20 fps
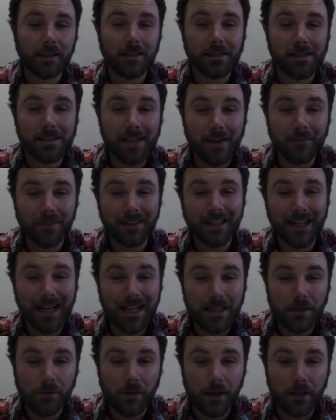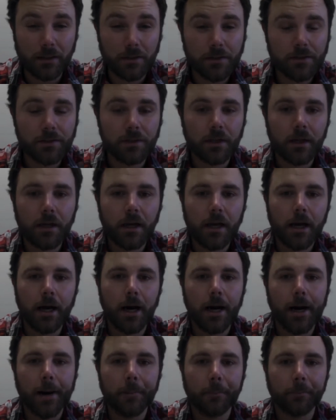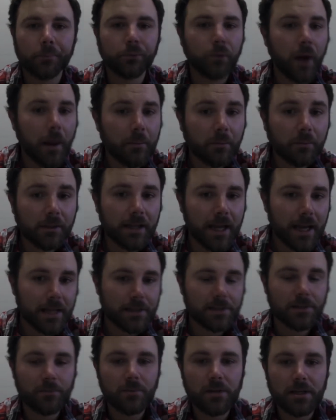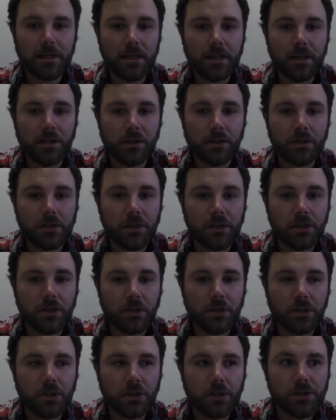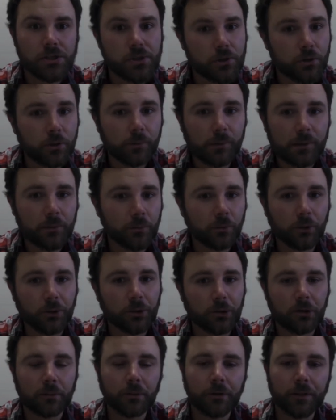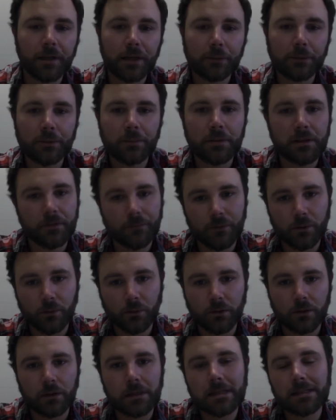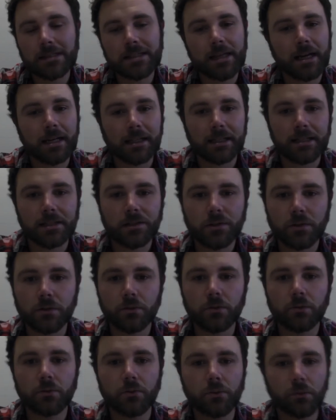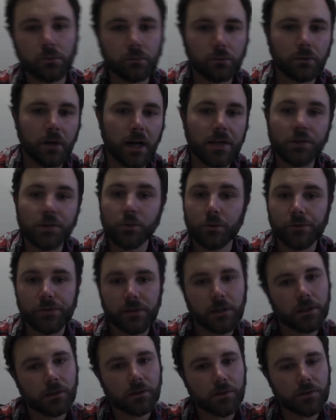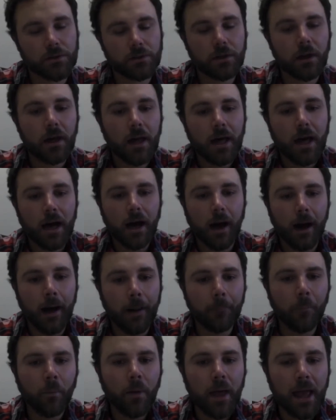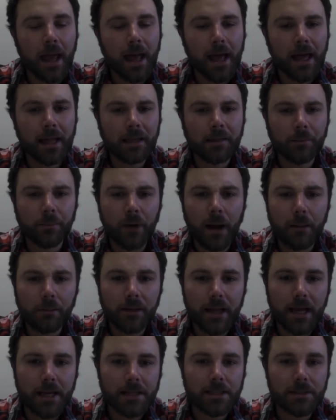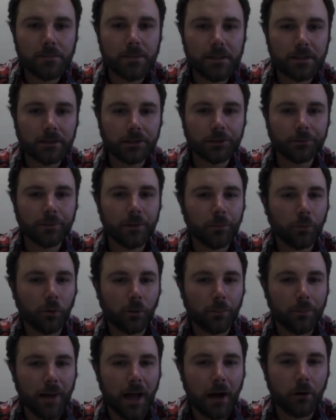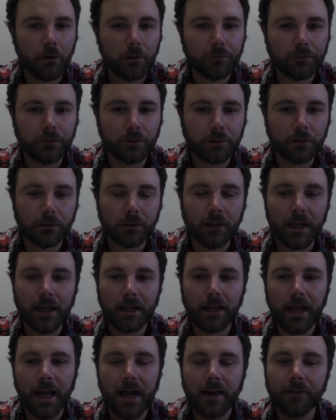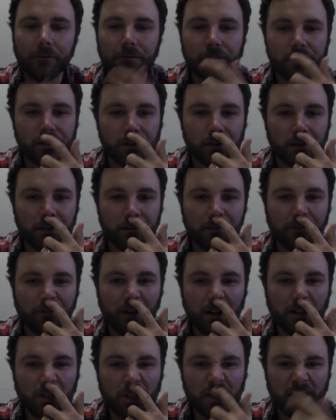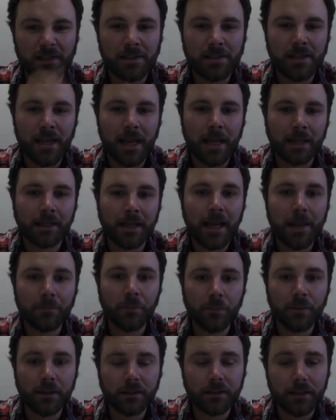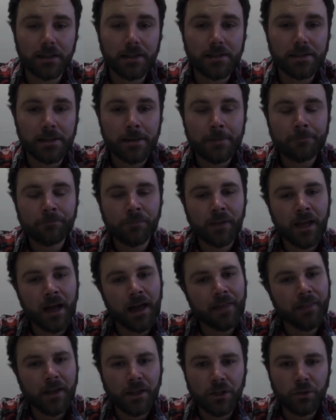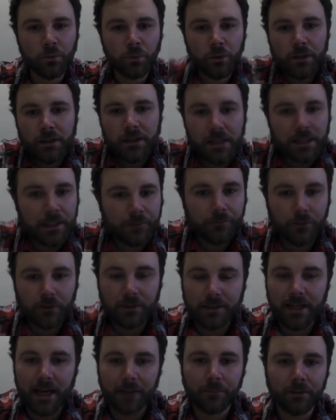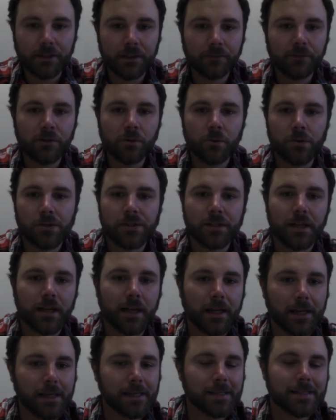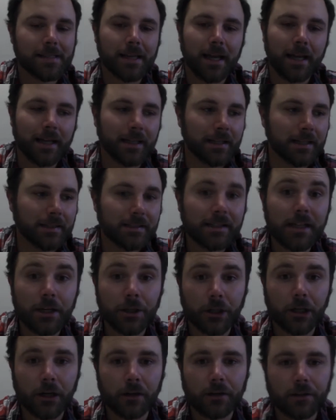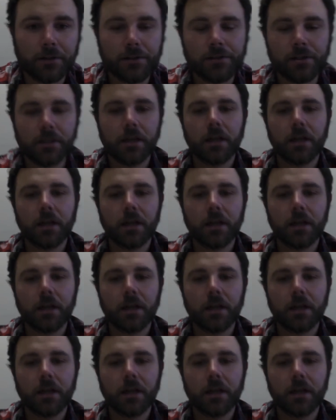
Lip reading: to 7th and 8th graders probably has to be considerably more durable than it would be if you were assigning it to high school seniors. And it probably has to be a little bit more powerful and have certain functions and capabilities that you wouldn't need for a tablet if you were, say, assigning it to kindergartners.